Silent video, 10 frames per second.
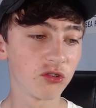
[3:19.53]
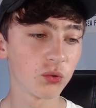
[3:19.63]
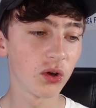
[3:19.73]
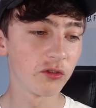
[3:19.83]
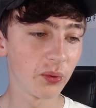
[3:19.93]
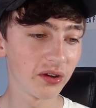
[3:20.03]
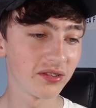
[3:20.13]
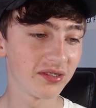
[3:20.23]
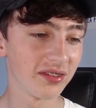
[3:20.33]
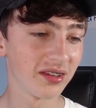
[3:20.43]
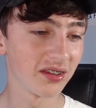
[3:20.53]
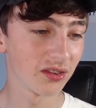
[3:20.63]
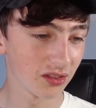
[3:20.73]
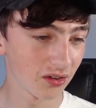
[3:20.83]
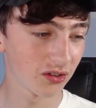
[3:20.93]
12 appearances in the
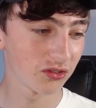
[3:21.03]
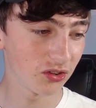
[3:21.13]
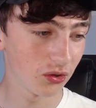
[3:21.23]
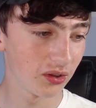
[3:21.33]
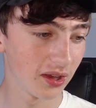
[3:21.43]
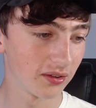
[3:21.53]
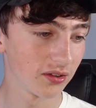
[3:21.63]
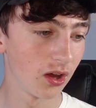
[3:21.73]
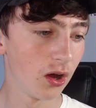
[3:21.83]
last 2 years.